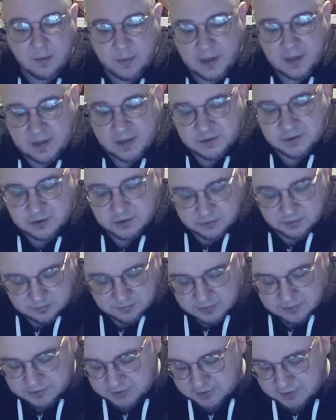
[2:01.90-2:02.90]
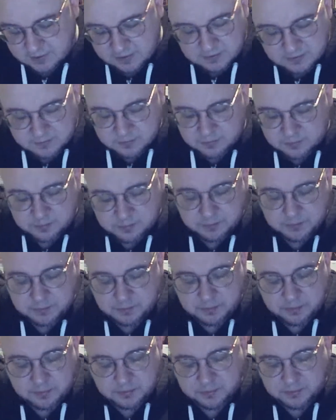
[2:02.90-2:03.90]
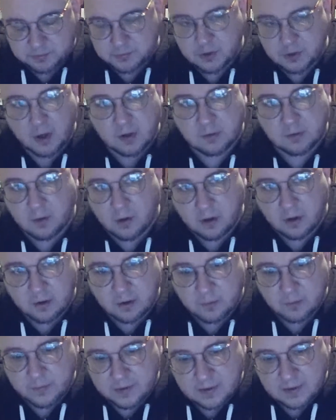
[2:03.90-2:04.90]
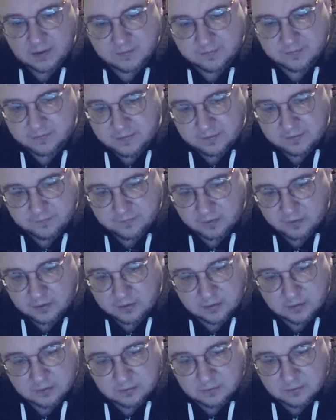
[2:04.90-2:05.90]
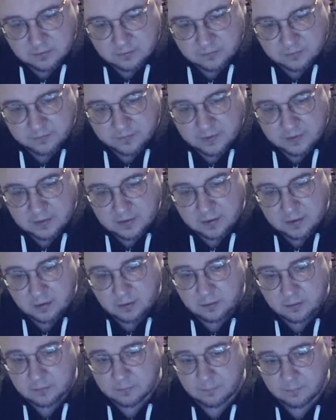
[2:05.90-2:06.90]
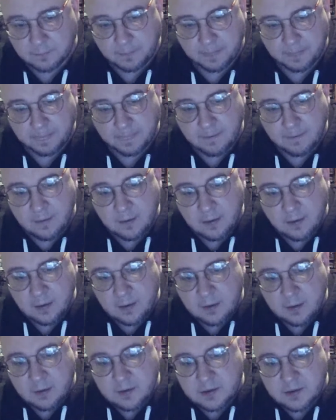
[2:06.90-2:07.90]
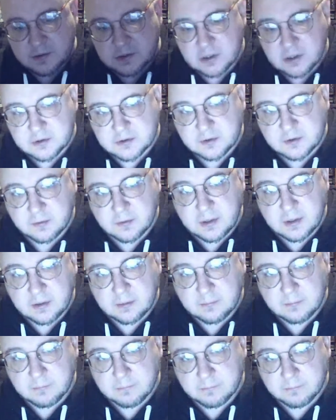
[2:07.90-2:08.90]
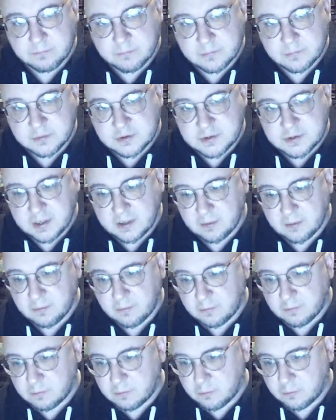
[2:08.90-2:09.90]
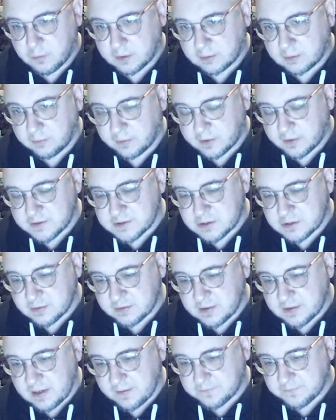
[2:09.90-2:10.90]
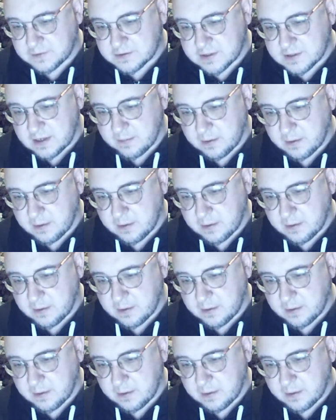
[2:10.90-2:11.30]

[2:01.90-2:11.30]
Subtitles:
yeah, it's a dark lager. We got the fucking thing here. Share screen. Take a little quick look and see what they have to say